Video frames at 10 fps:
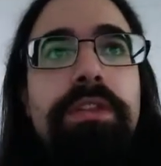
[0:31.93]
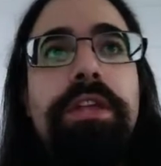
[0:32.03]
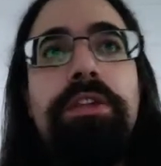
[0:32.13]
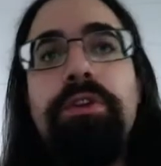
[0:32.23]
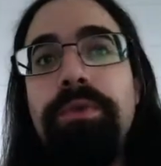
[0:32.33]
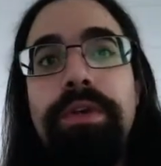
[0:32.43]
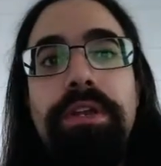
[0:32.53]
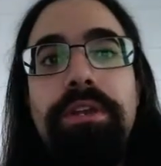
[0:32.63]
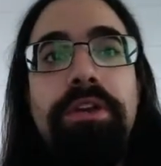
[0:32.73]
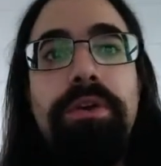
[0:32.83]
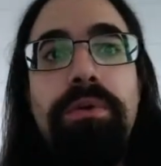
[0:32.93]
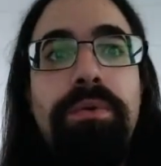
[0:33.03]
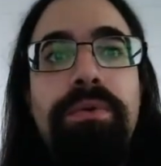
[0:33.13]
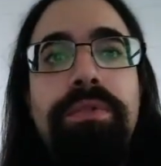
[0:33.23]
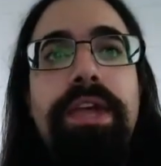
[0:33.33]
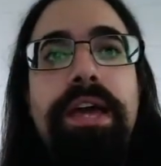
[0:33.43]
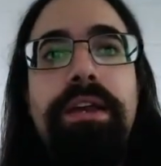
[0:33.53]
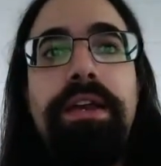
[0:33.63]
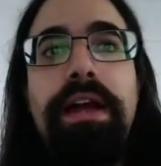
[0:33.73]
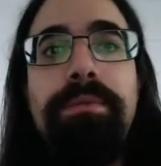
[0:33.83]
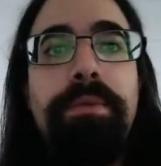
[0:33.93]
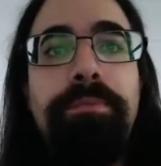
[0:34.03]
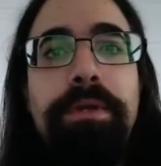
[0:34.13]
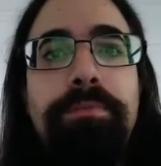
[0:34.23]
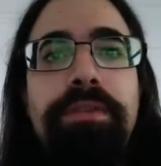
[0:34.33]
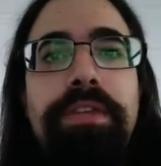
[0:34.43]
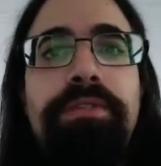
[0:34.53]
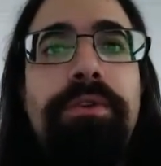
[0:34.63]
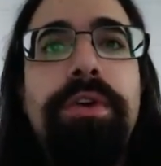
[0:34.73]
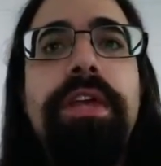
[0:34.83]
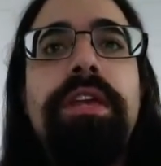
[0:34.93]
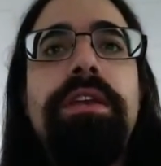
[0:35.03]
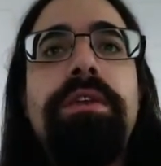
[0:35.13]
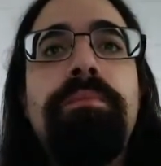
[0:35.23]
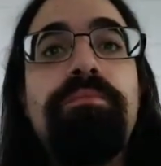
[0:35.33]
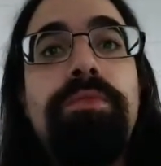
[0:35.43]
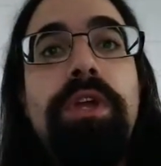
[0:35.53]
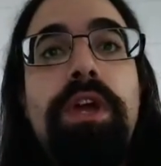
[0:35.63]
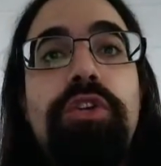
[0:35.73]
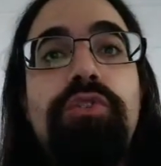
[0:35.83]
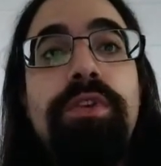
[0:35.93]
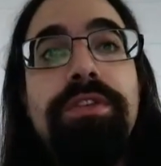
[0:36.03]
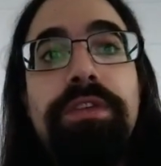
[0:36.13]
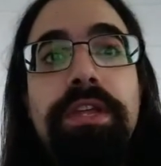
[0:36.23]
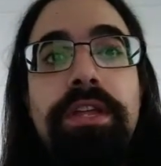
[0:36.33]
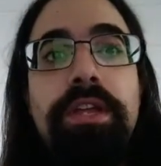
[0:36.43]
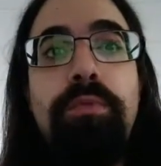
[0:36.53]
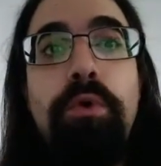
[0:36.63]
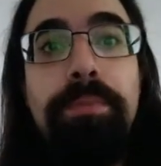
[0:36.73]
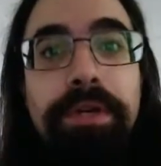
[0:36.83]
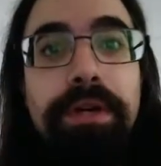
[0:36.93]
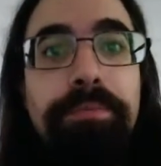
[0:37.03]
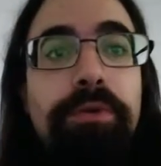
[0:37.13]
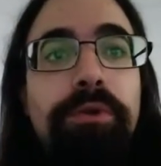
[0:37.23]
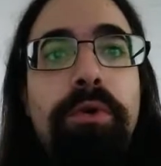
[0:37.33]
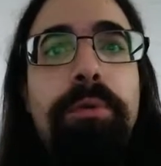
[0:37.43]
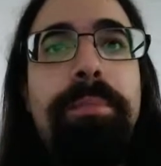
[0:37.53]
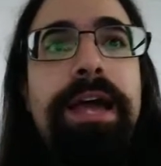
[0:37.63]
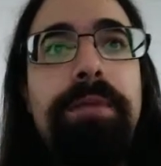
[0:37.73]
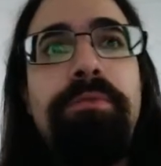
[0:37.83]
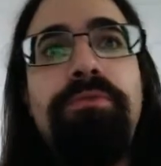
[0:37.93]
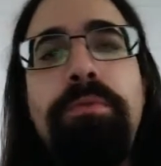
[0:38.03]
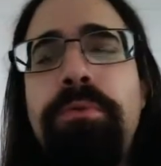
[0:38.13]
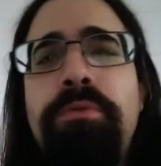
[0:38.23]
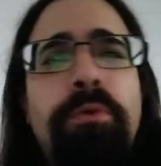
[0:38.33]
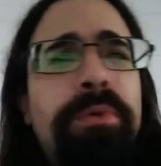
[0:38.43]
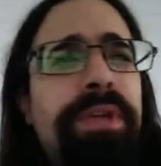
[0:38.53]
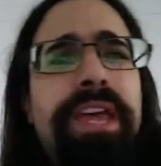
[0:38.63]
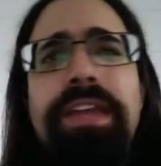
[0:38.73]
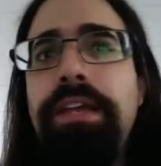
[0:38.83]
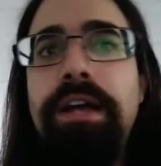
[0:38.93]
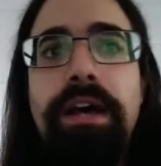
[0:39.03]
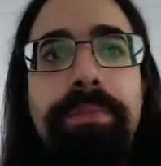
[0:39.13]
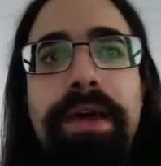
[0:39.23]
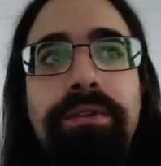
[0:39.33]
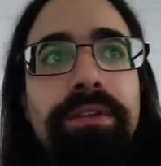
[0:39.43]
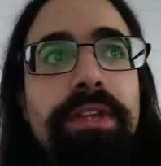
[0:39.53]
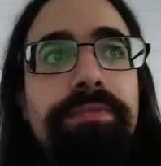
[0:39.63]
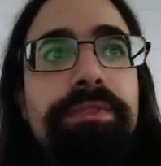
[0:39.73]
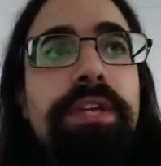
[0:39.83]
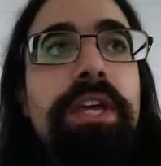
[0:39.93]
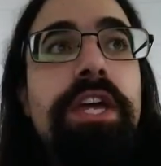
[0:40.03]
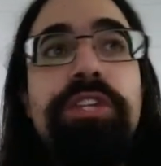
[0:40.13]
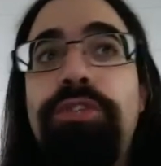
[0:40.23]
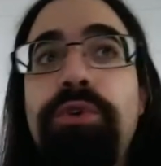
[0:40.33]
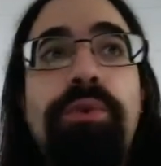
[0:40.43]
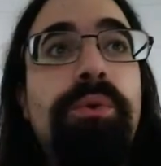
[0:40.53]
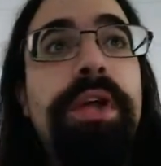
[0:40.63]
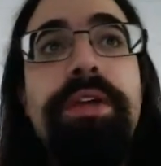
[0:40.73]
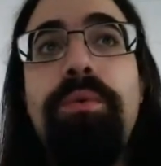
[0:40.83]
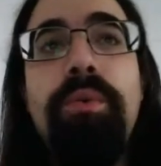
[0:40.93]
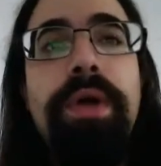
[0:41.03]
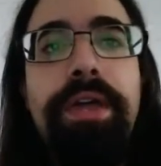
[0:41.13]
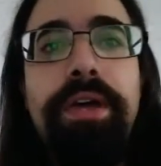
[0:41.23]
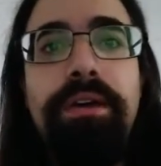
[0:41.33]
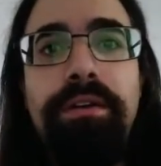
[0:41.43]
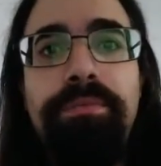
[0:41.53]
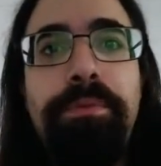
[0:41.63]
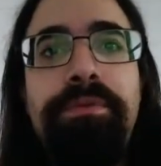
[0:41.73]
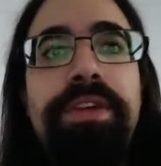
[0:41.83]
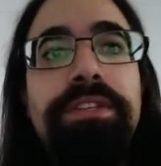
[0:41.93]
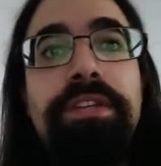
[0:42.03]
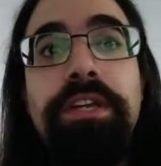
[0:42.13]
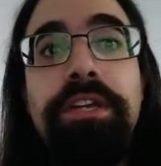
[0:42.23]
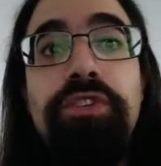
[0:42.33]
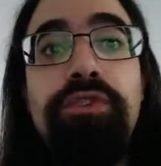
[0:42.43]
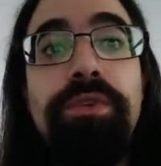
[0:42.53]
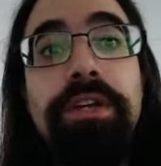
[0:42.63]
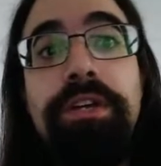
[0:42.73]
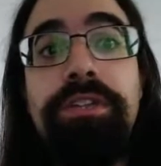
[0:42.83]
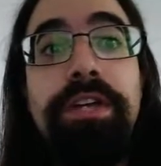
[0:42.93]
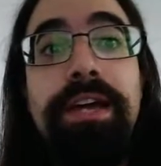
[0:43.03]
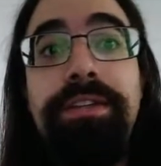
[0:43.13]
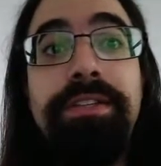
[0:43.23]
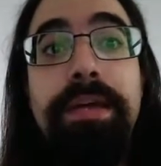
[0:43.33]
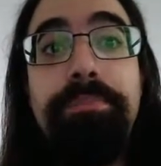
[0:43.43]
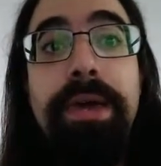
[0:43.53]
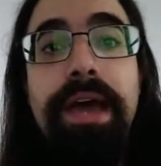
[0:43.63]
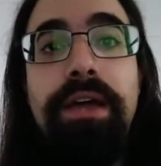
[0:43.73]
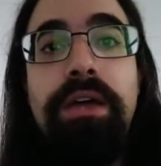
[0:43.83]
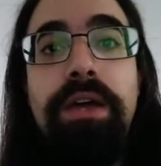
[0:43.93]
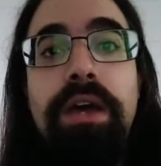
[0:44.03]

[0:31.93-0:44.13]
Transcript: then you already know that I'm a big believer in strengthening and warming up your lower back before performing any compound lift. It's a great way of preventing an injury because you had a tight back.